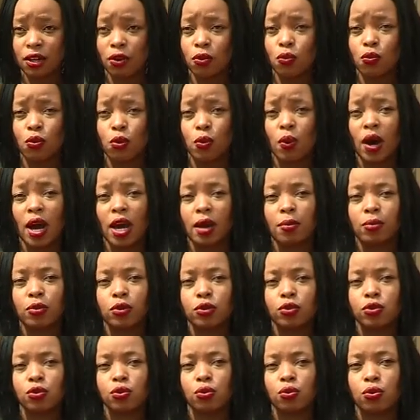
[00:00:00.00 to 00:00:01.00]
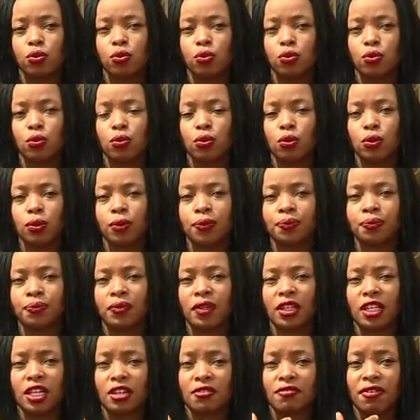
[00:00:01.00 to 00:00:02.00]
we were able to
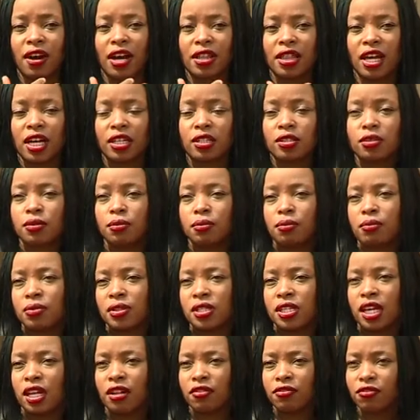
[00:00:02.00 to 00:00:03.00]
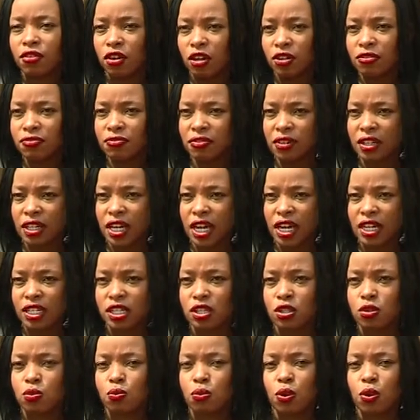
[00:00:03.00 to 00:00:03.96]
give her that self confidence.